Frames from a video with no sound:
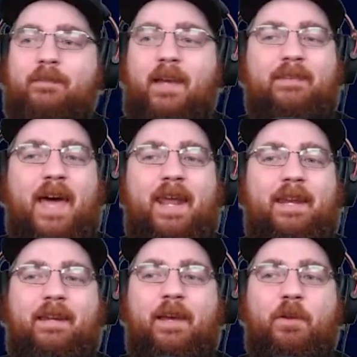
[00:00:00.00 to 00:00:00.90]
take that
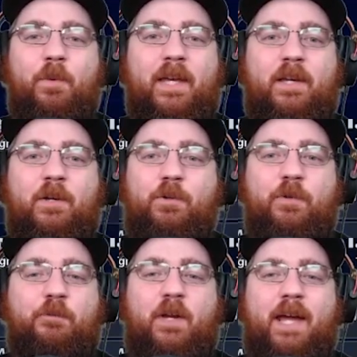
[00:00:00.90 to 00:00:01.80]
any day of the week. Who's a
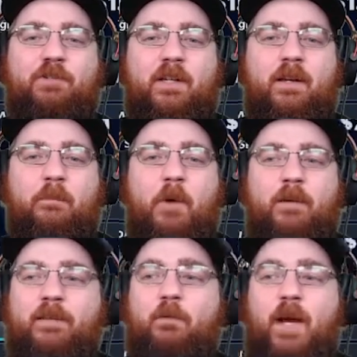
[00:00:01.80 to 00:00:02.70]
free agent?
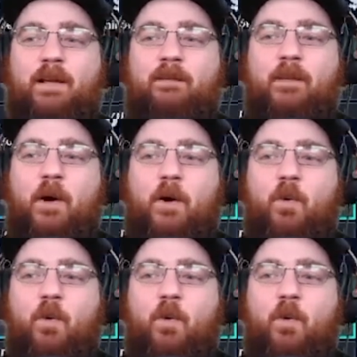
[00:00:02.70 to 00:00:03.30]
Monty Rice, no.